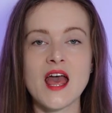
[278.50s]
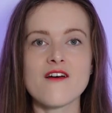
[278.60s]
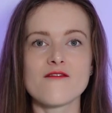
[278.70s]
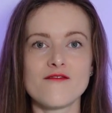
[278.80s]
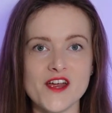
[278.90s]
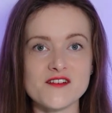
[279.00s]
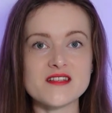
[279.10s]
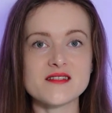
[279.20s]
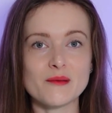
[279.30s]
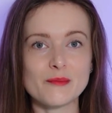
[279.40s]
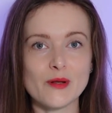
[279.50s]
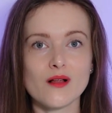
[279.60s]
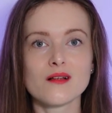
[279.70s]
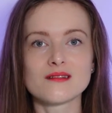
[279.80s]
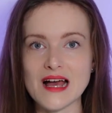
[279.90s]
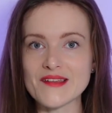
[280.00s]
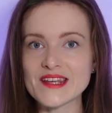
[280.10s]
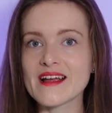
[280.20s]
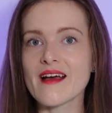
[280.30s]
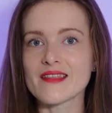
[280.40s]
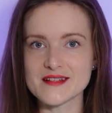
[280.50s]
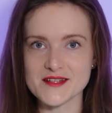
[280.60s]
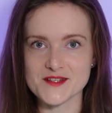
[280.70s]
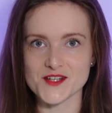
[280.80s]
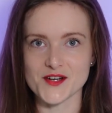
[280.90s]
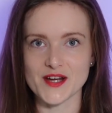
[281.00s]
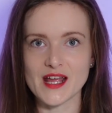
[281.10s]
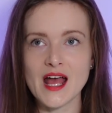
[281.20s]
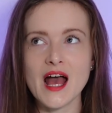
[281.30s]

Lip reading: Very simple, nothing unnecessary.